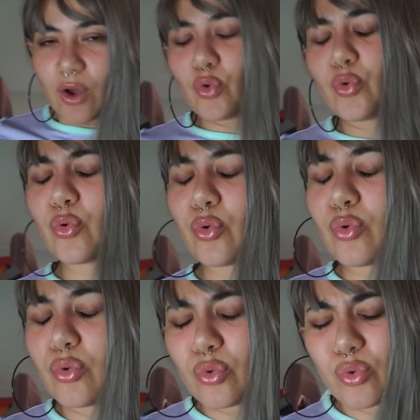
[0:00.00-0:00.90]

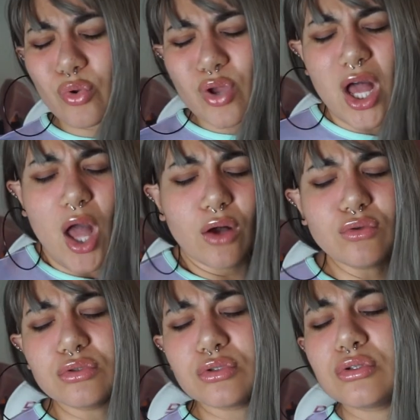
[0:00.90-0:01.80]
Ooh,
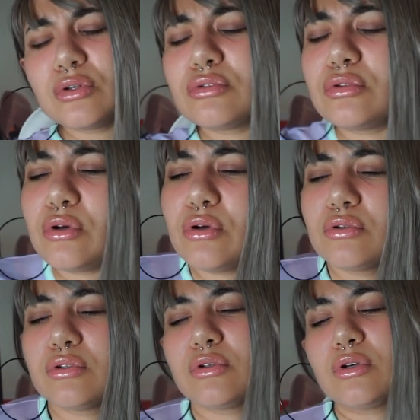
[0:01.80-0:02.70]

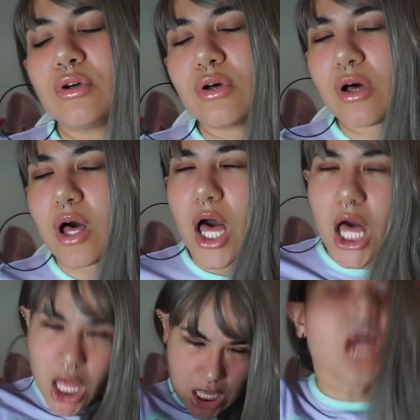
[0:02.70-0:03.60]

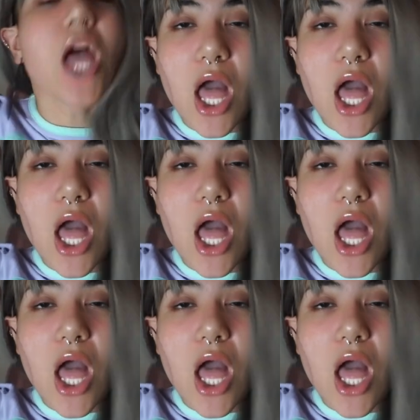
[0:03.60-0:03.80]
ooh,